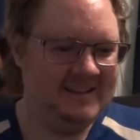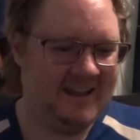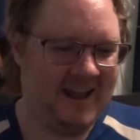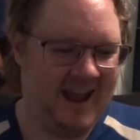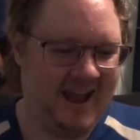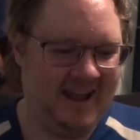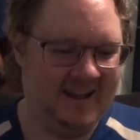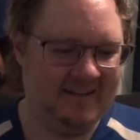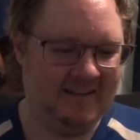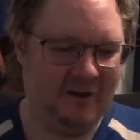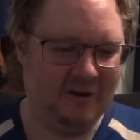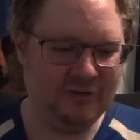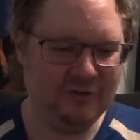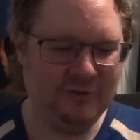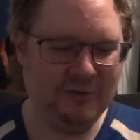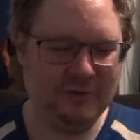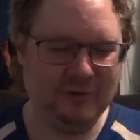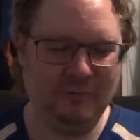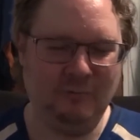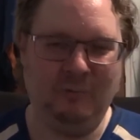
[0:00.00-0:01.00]
And also
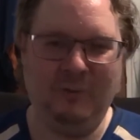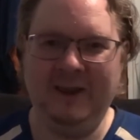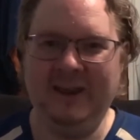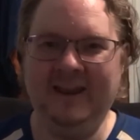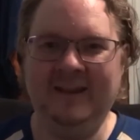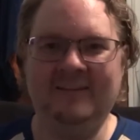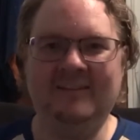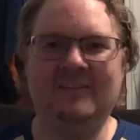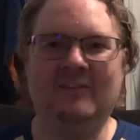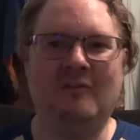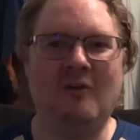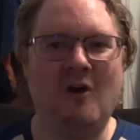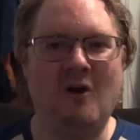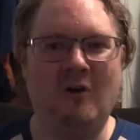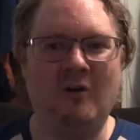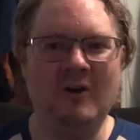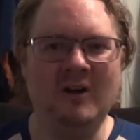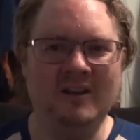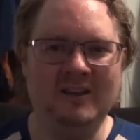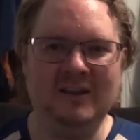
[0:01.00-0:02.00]
her wings are
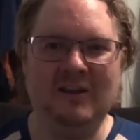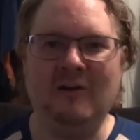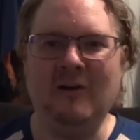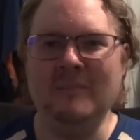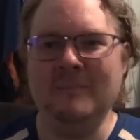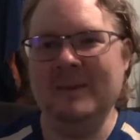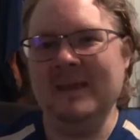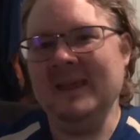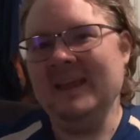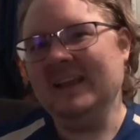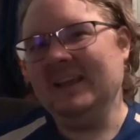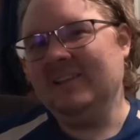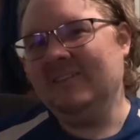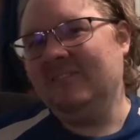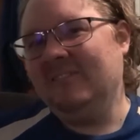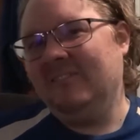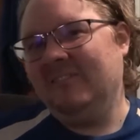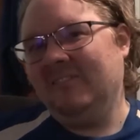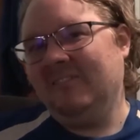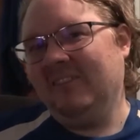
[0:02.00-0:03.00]
all, you know, pink
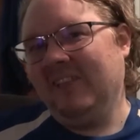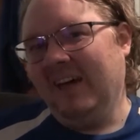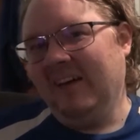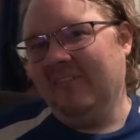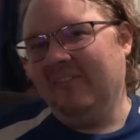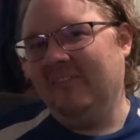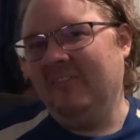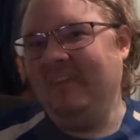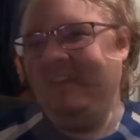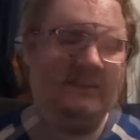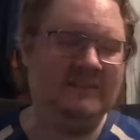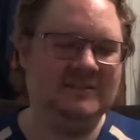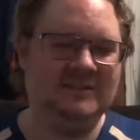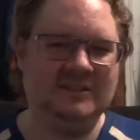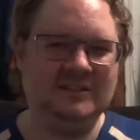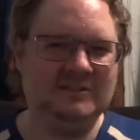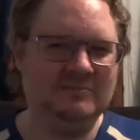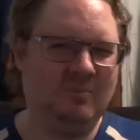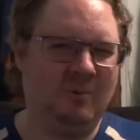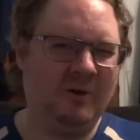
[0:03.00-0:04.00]
and fluffy.
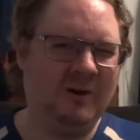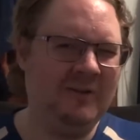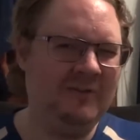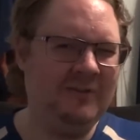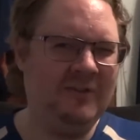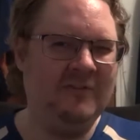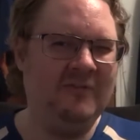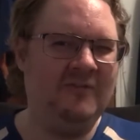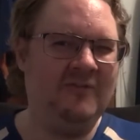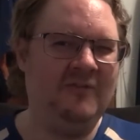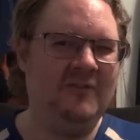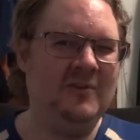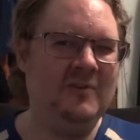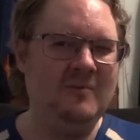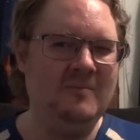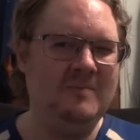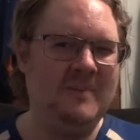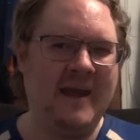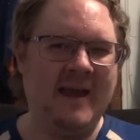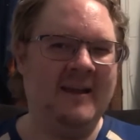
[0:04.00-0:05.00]
She's one of the
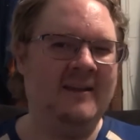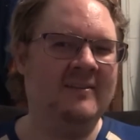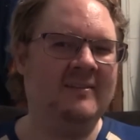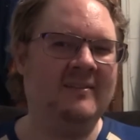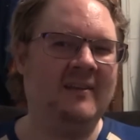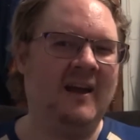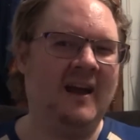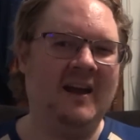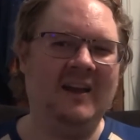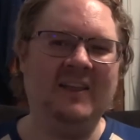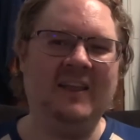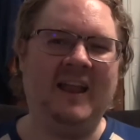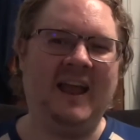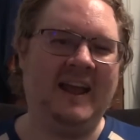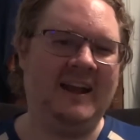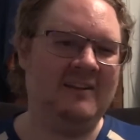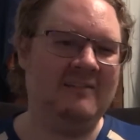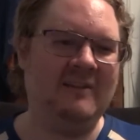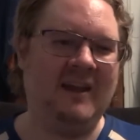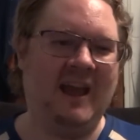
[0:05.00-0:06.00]
few Pegasi that
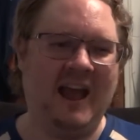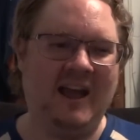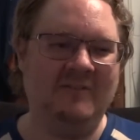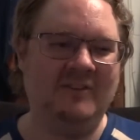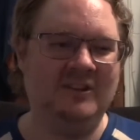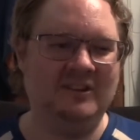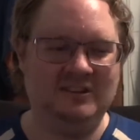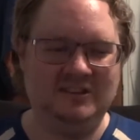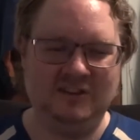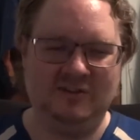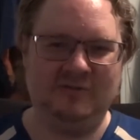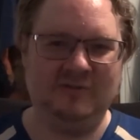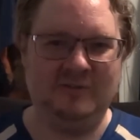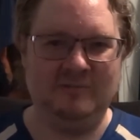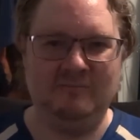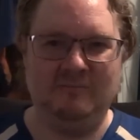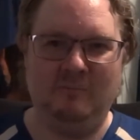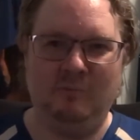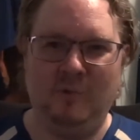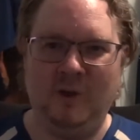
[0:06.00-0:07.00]
actually have a
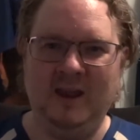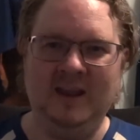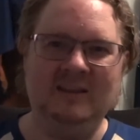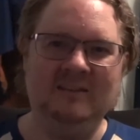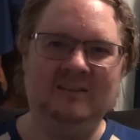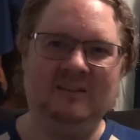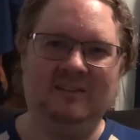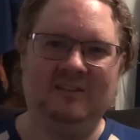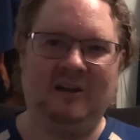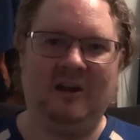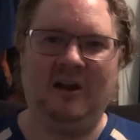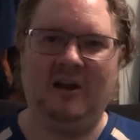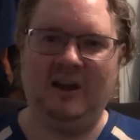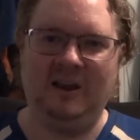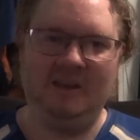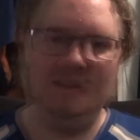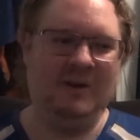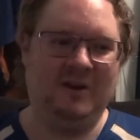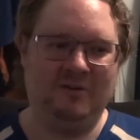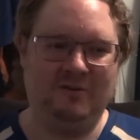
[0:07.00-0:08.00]
different wing
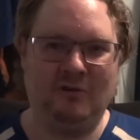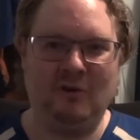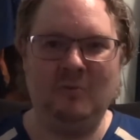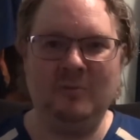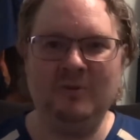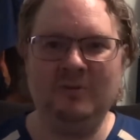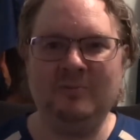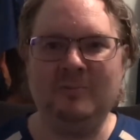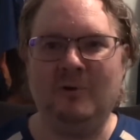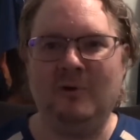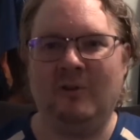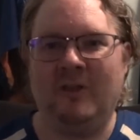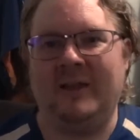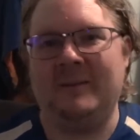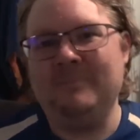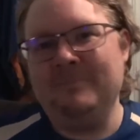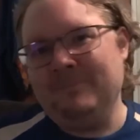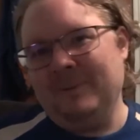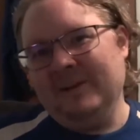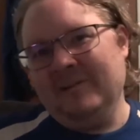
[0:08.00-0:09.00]
design. They're almost more
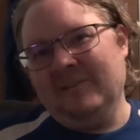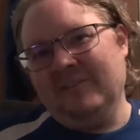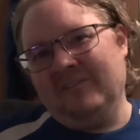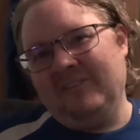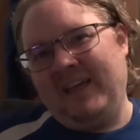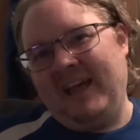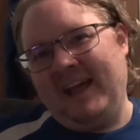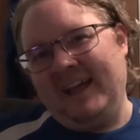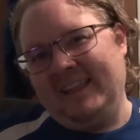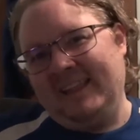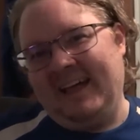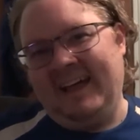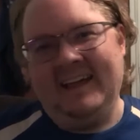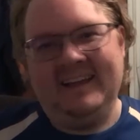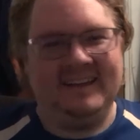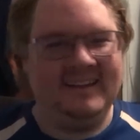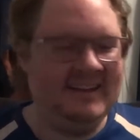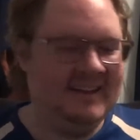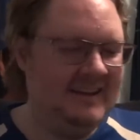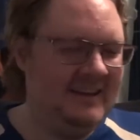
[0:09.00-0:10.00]
like
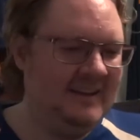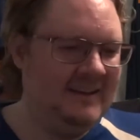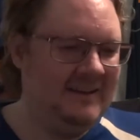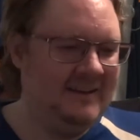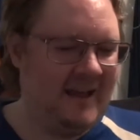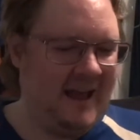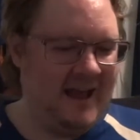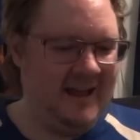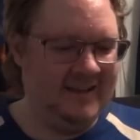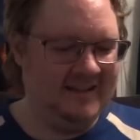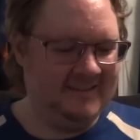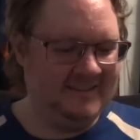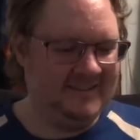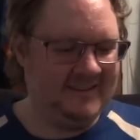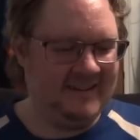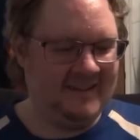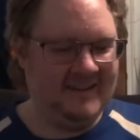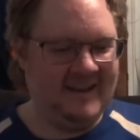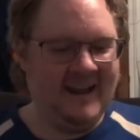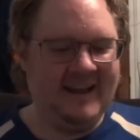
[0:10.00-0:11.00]
butterfly-like. And
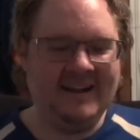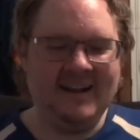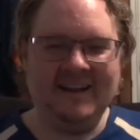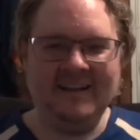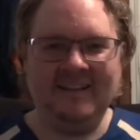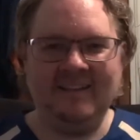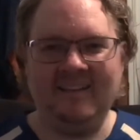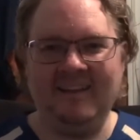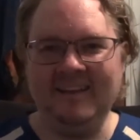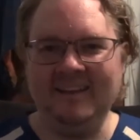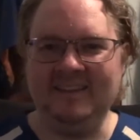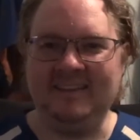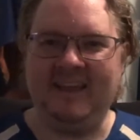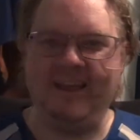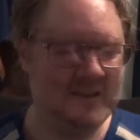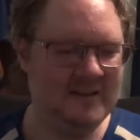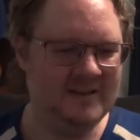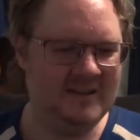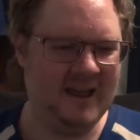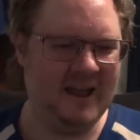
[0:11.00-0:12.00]
uh, I kind of like
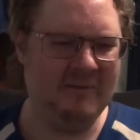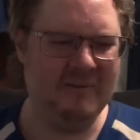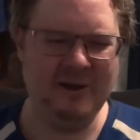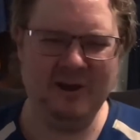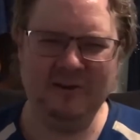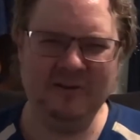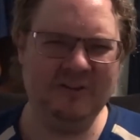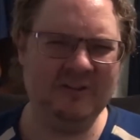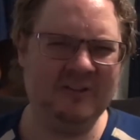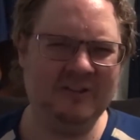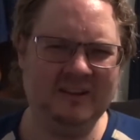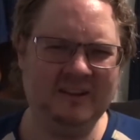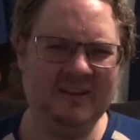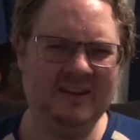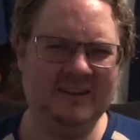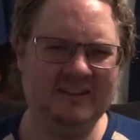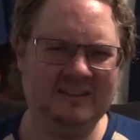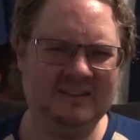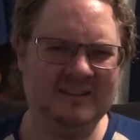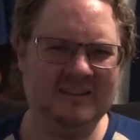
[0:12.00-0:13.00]
that. Yeah, we honestly didn't
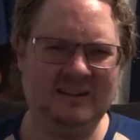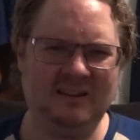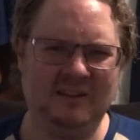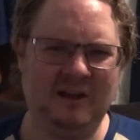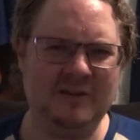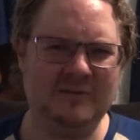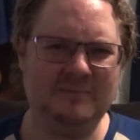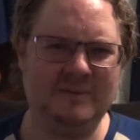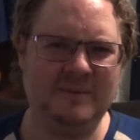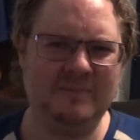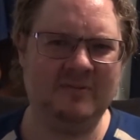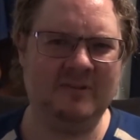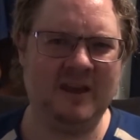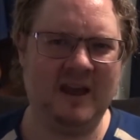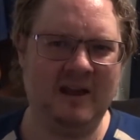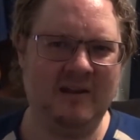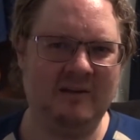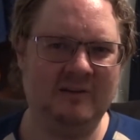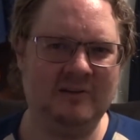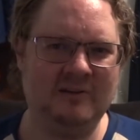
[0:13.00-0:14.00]
get to see a lot of Pipp's
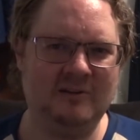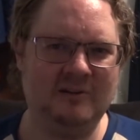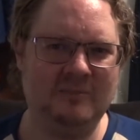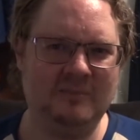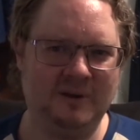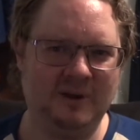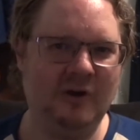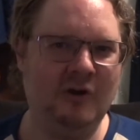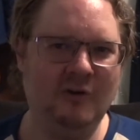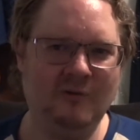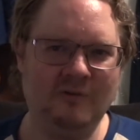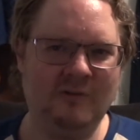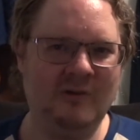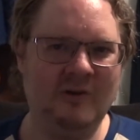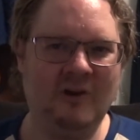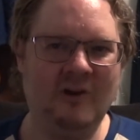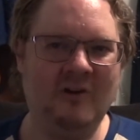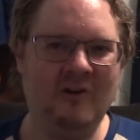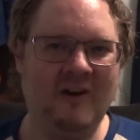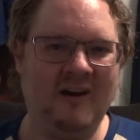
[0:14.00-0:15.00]
character, but
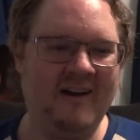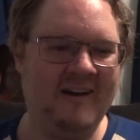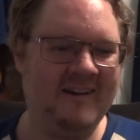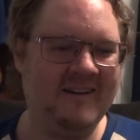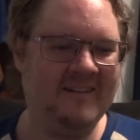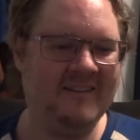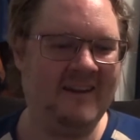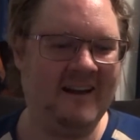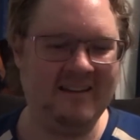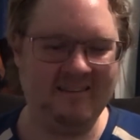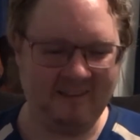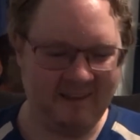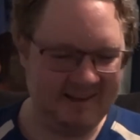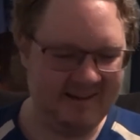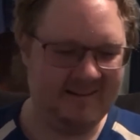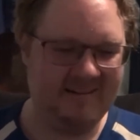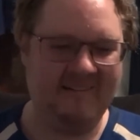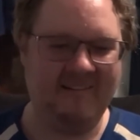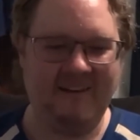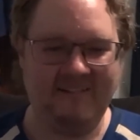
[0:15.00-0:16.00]
overall, uh, I
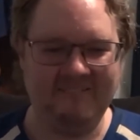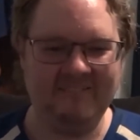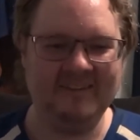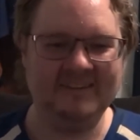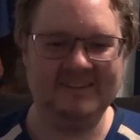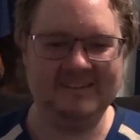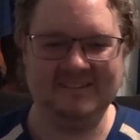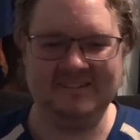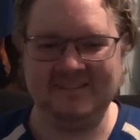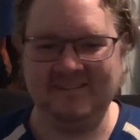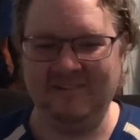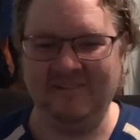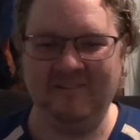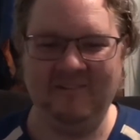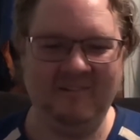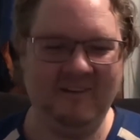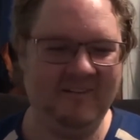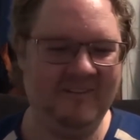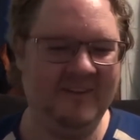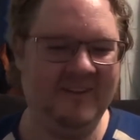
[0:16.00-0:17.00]
like her. I think she's
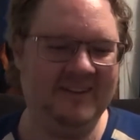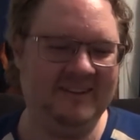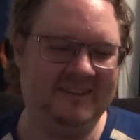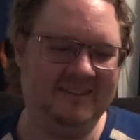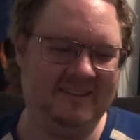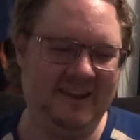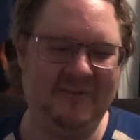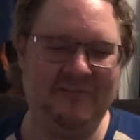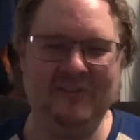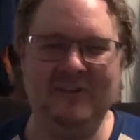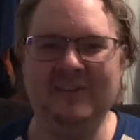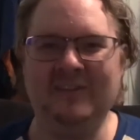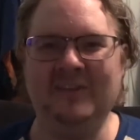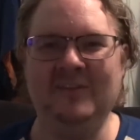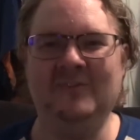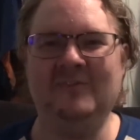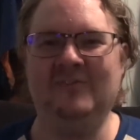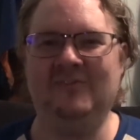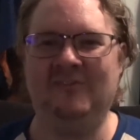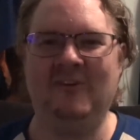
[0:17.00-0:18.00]
cool. I mean, it's
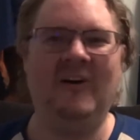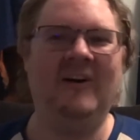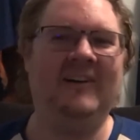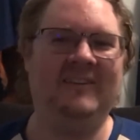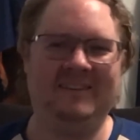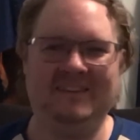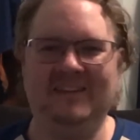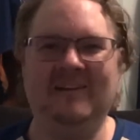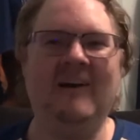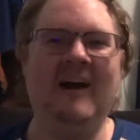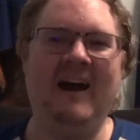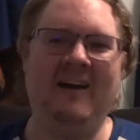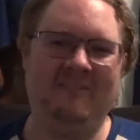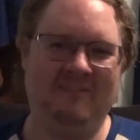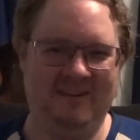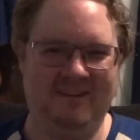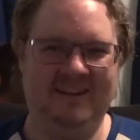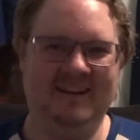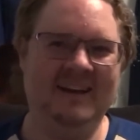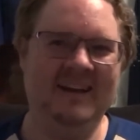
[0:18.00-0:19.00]
definitely fun, you know,
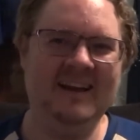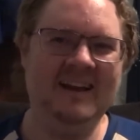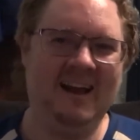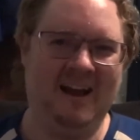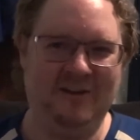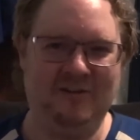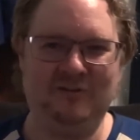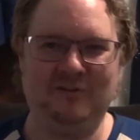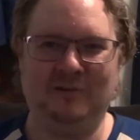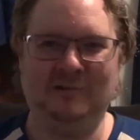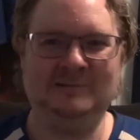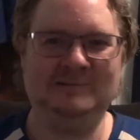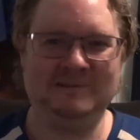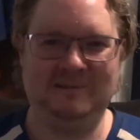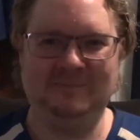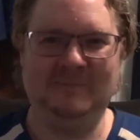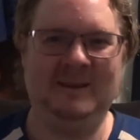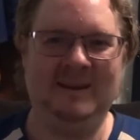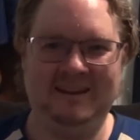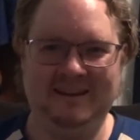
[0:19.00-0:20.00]
having a
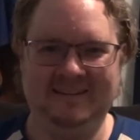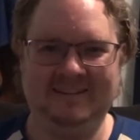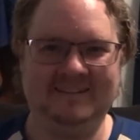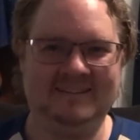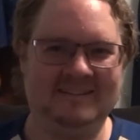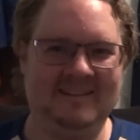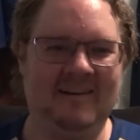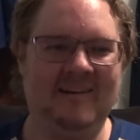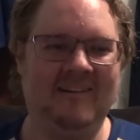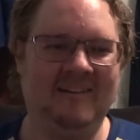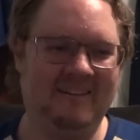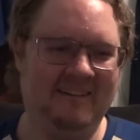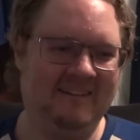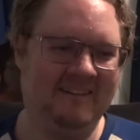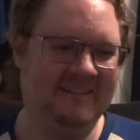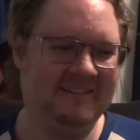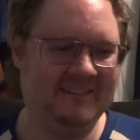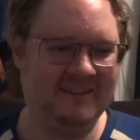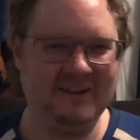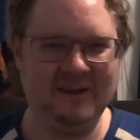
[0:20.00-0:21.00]
social media star
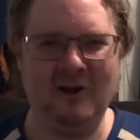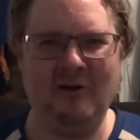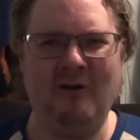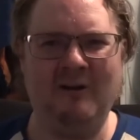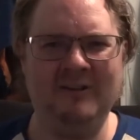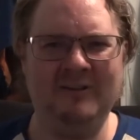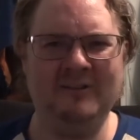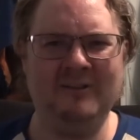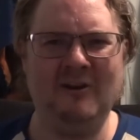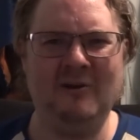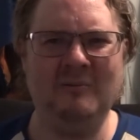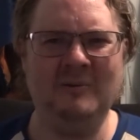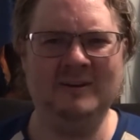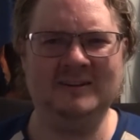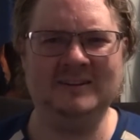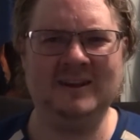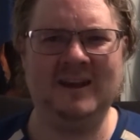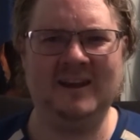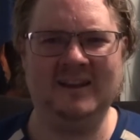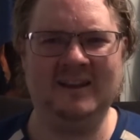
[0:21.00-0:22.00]
here. It's like, oh, I so
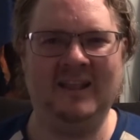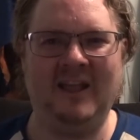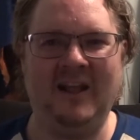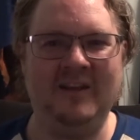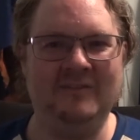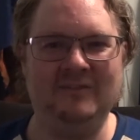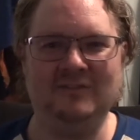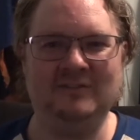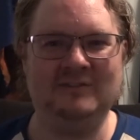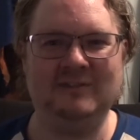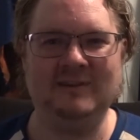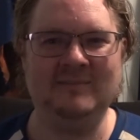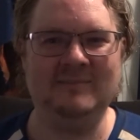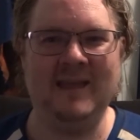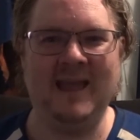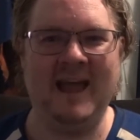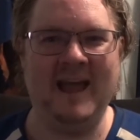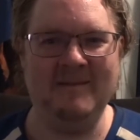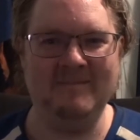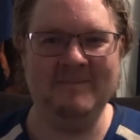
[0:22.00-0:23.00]
wish I had live streamed that.